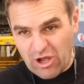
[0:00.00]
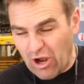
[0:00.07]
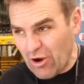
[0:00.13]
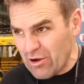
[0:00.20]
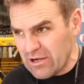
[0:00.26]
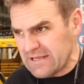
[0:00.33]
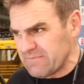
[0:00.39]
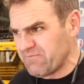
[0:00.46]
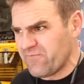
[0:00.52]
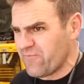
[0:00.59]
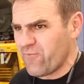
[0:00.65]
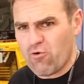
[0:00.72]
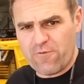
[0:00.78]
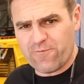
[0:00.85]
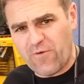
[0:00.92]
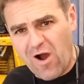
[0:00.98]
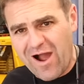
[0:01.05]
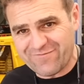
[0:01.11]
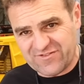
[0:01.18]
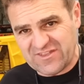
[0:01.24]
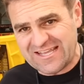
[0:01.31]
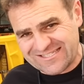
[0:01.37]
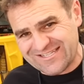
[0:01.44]
Only 4 or
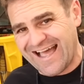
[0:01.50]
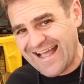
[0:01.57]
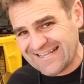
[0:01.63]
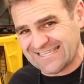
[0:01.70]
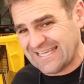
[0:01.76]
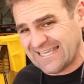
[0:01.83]
5 things I had to